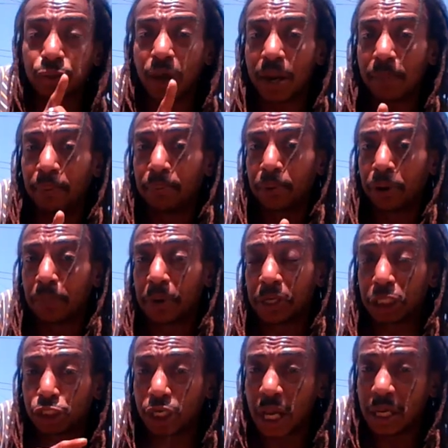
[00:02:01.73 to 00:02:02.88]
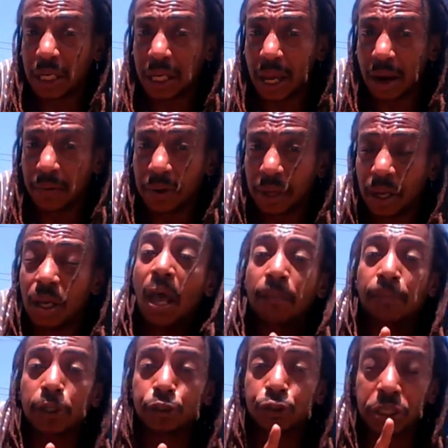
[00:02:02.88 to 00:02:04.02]
to put them in a shady area, but
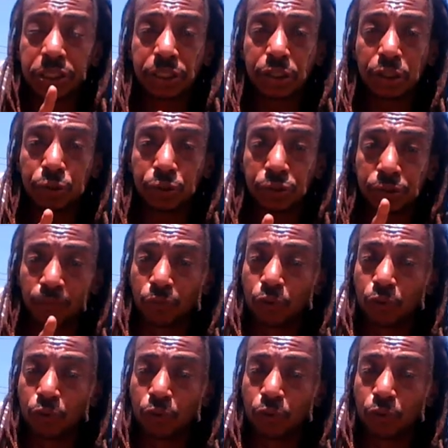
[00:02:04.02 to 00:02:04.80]
you can still do some root